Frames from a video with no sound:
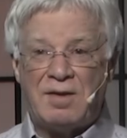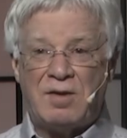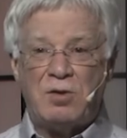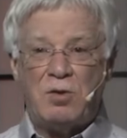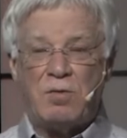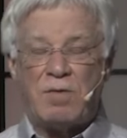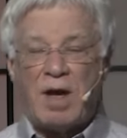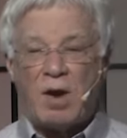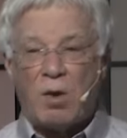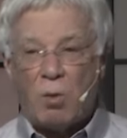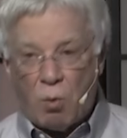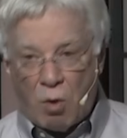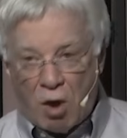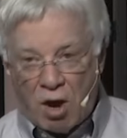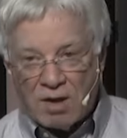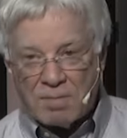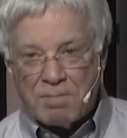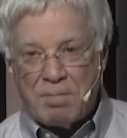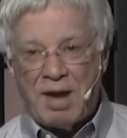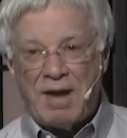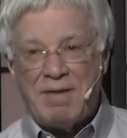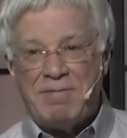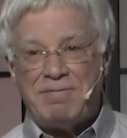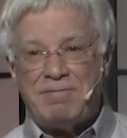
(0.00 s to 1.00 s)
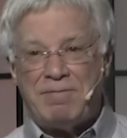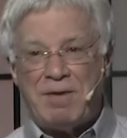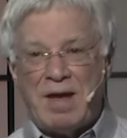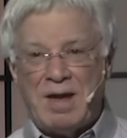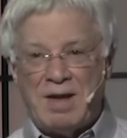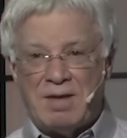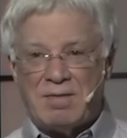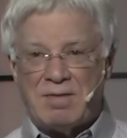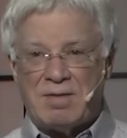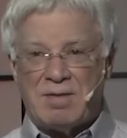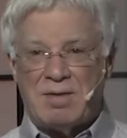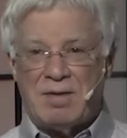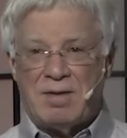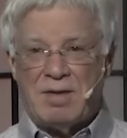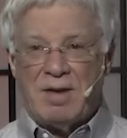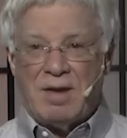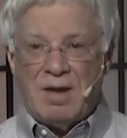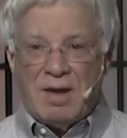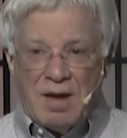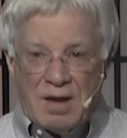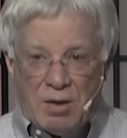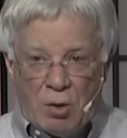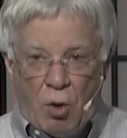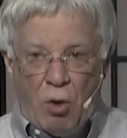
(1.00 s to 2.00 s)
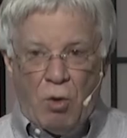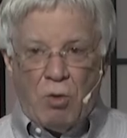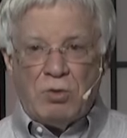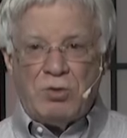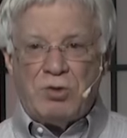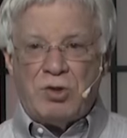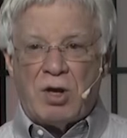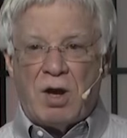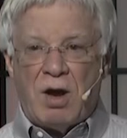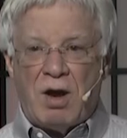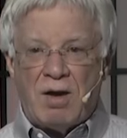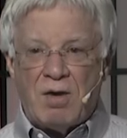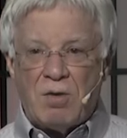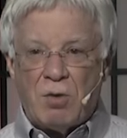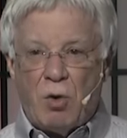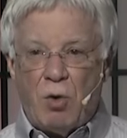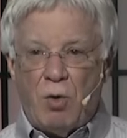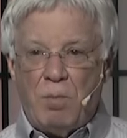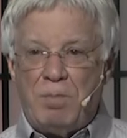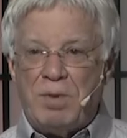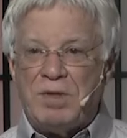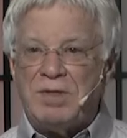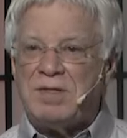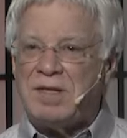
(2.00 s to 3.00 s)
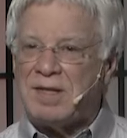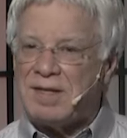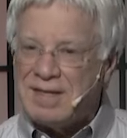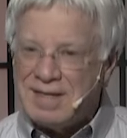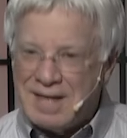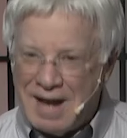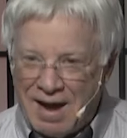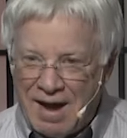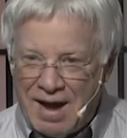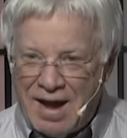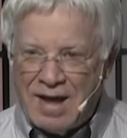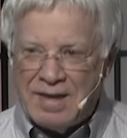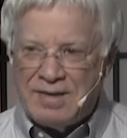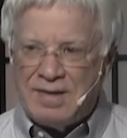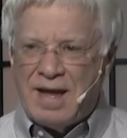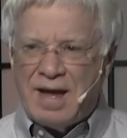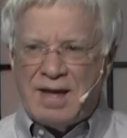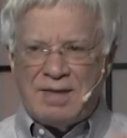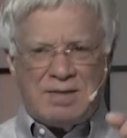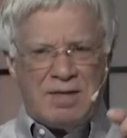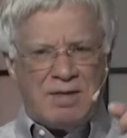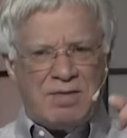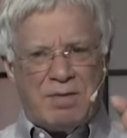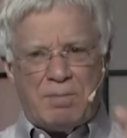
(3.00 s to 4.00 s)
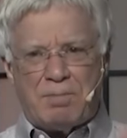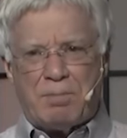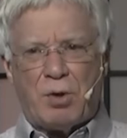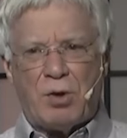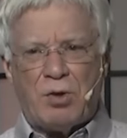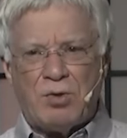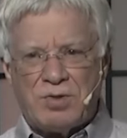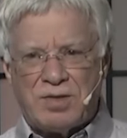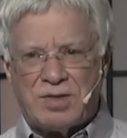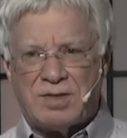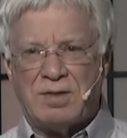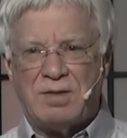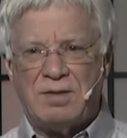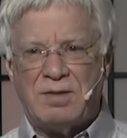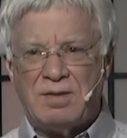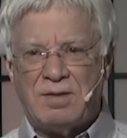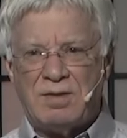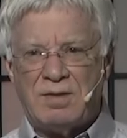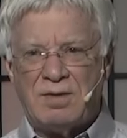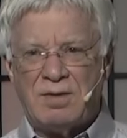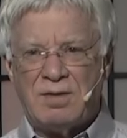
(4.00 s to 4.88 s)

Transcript: You've got to walk by faith. Hold your heart open to God, not to the person.